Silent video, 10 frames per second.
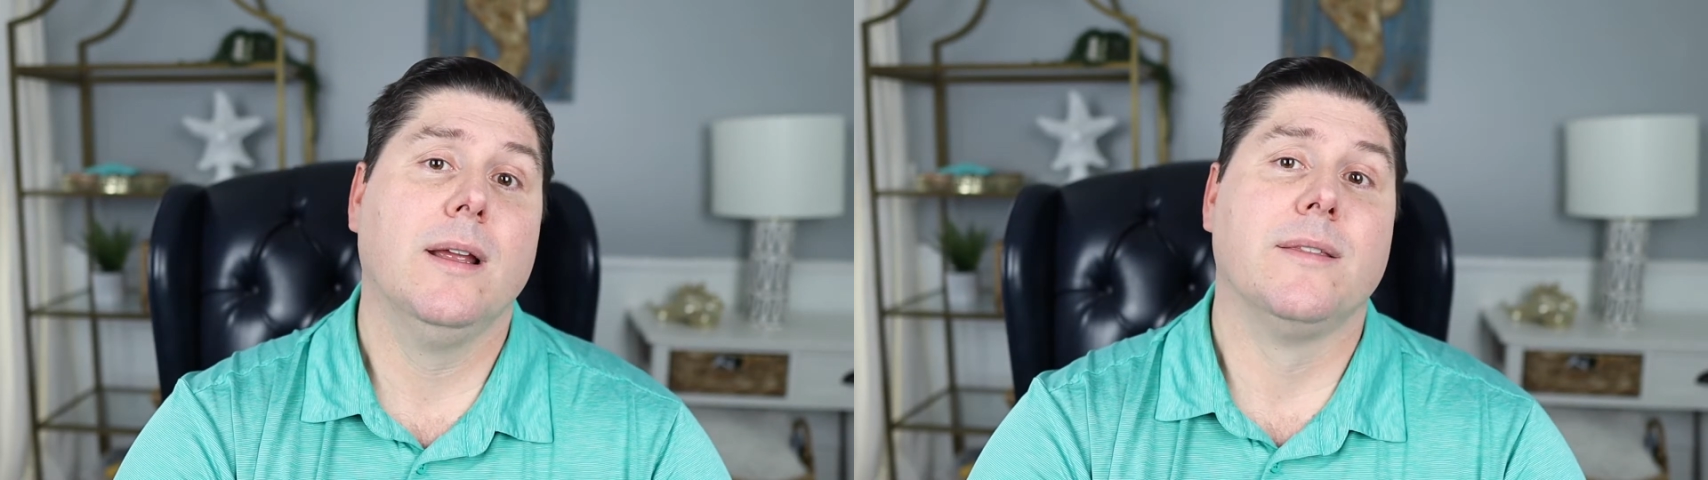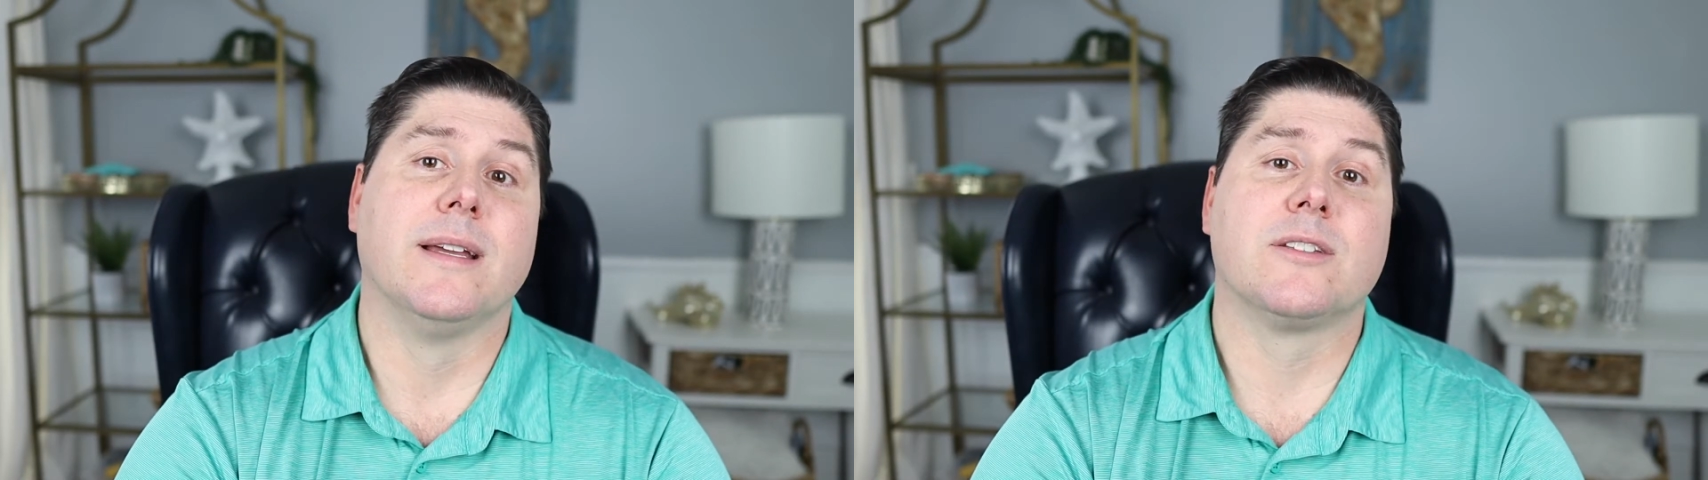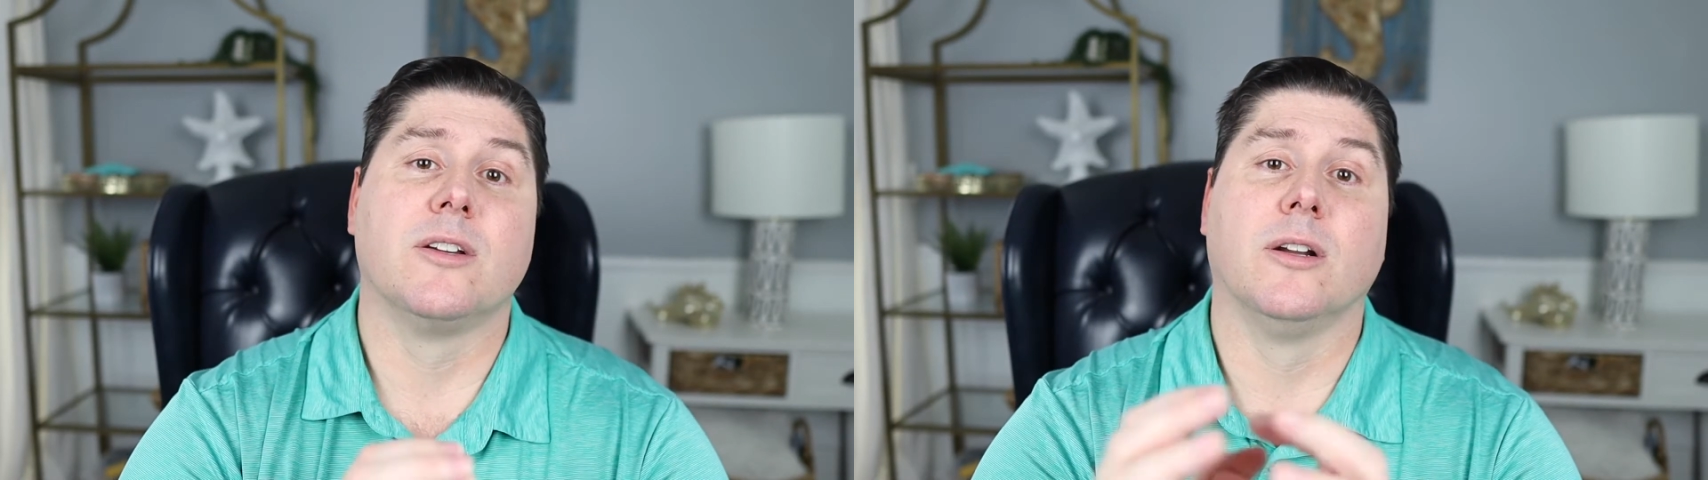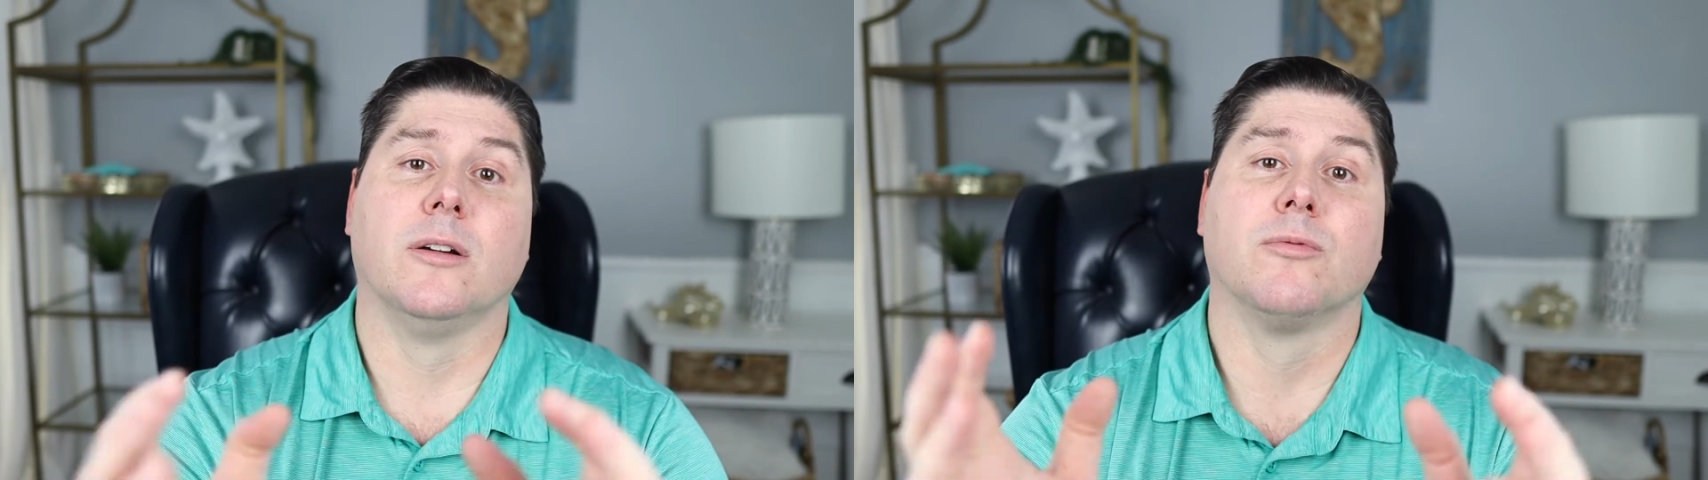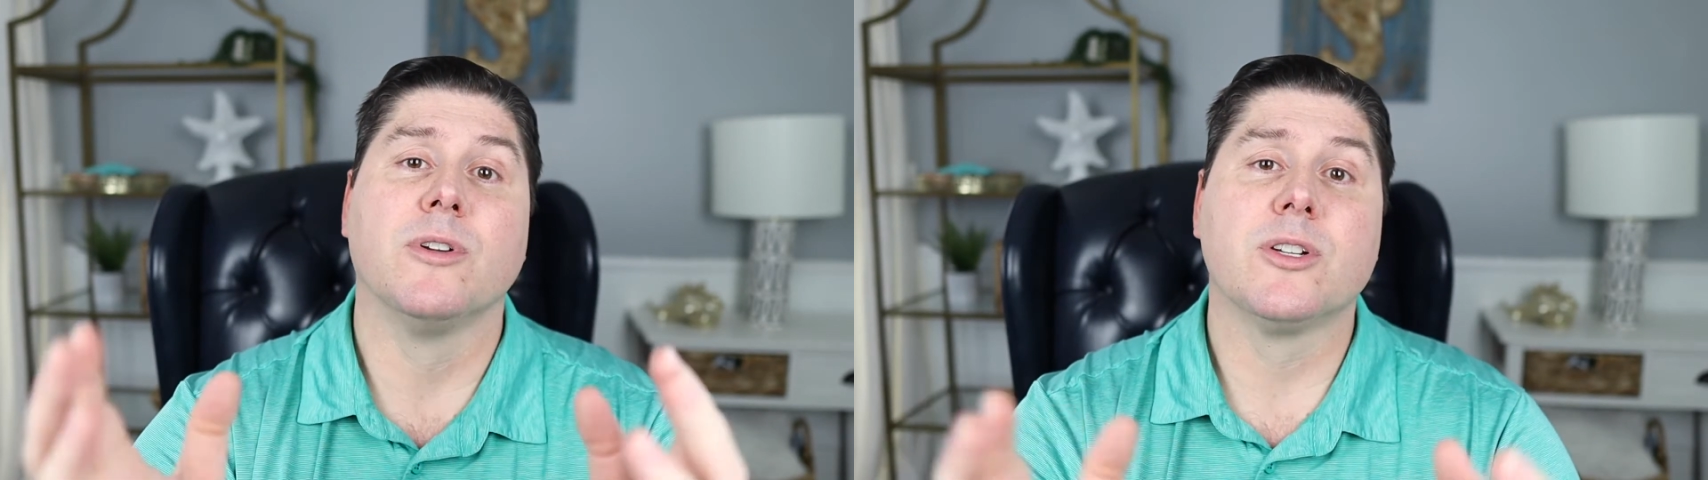that's going
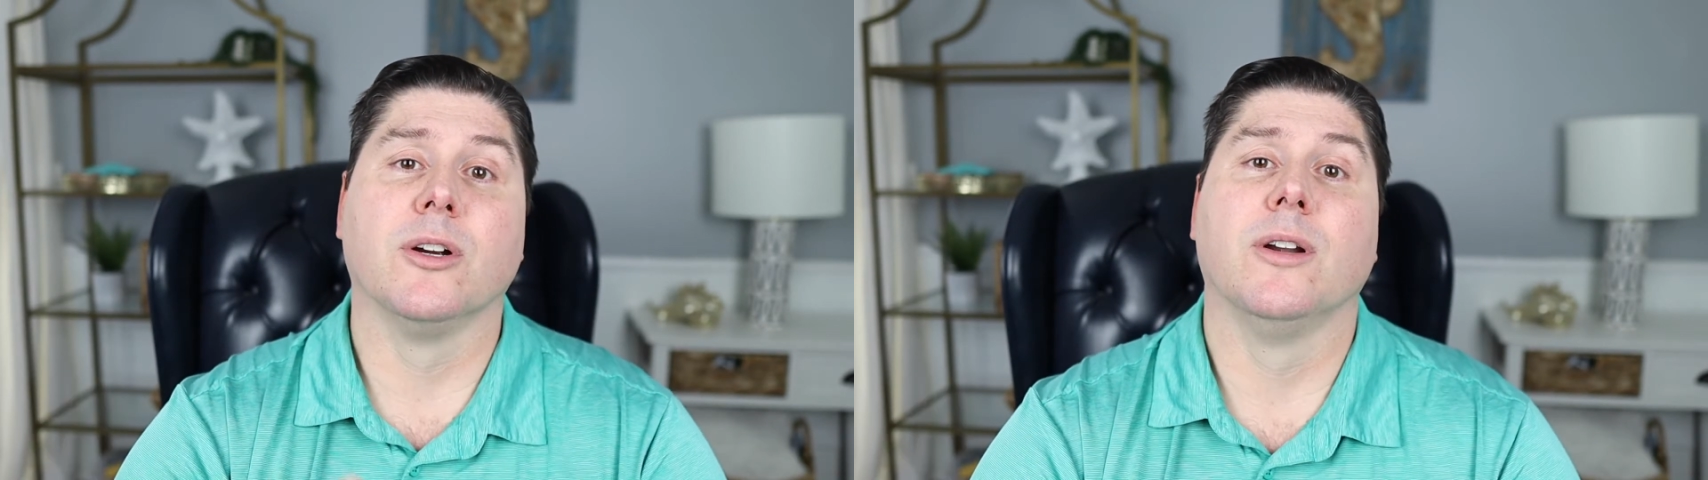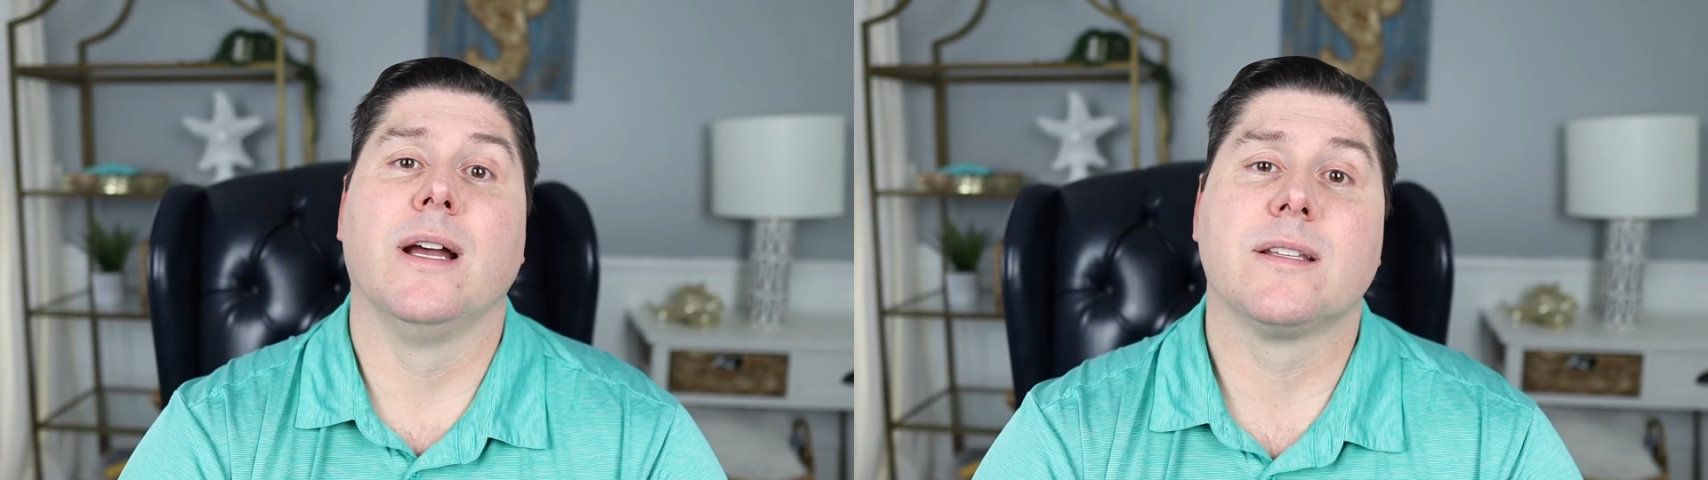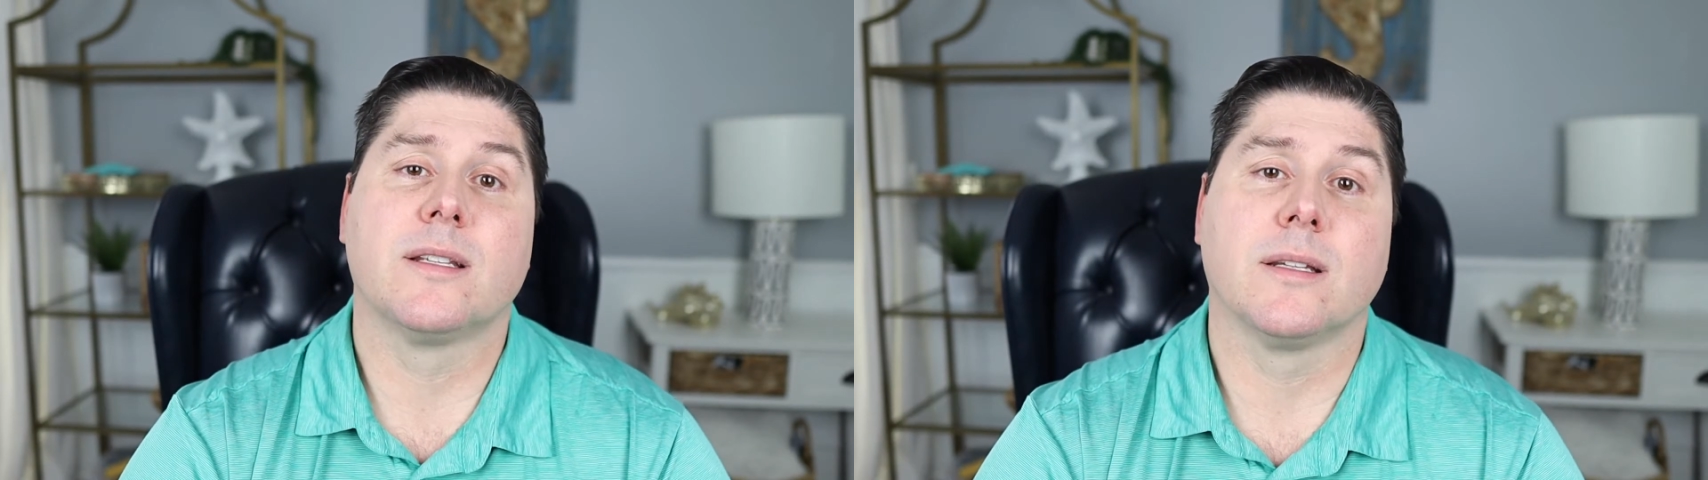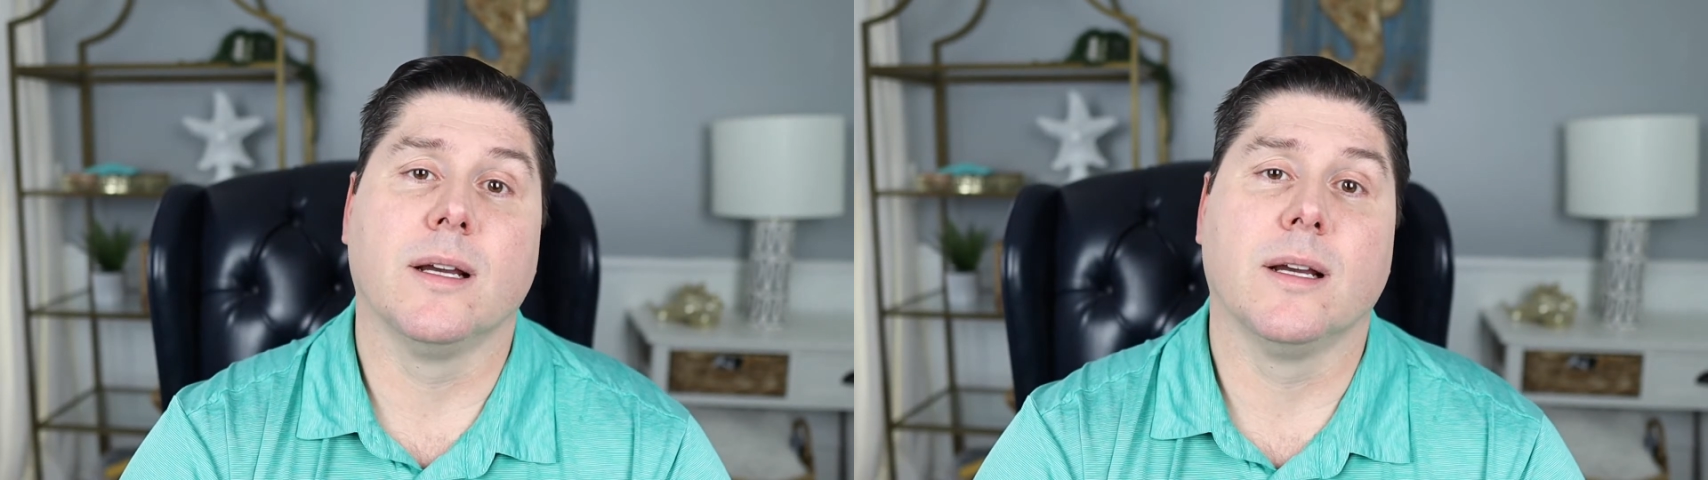to return us,